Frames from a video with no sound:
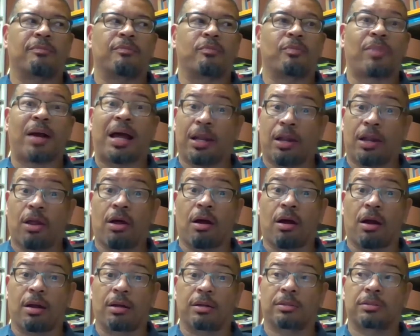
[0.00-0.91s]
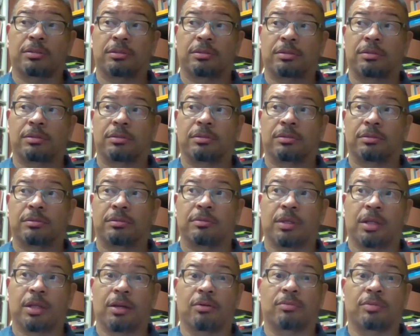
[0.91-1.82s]
by law,
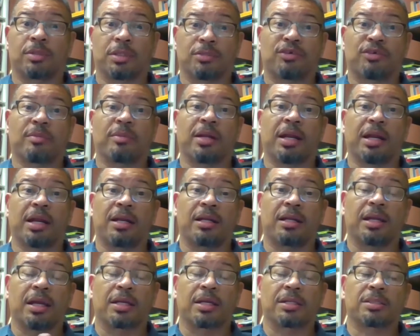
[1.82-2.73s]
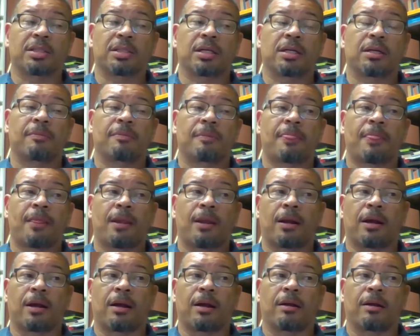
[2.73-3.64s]
discriminated
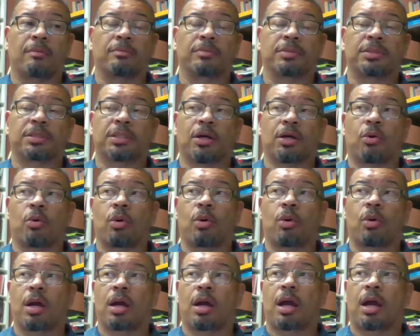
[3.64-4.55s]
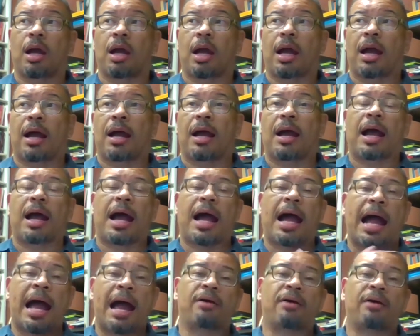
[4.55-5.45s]
against. So
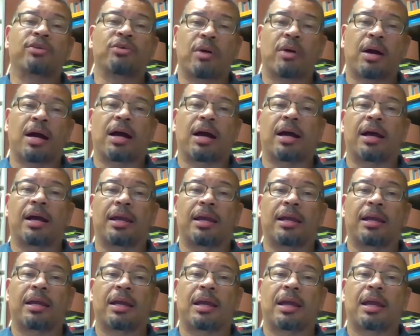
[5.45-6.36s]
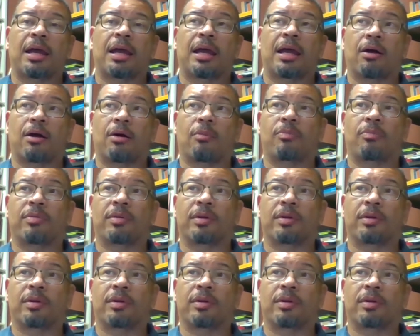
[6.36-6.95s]
how do I help